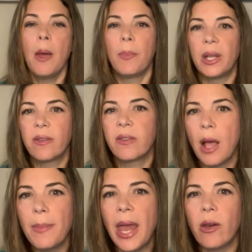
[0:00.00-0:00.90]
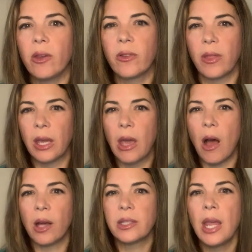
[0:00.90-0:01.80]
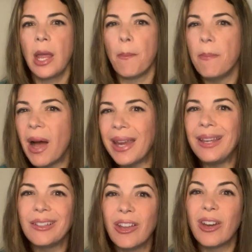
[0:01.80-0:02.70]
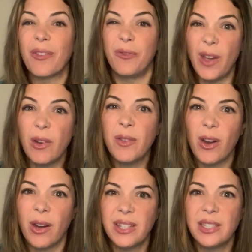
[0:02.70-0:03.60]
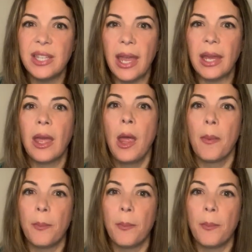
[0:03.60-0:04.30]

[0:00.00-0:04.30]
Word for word: But some areas of the gut might look very, very sick,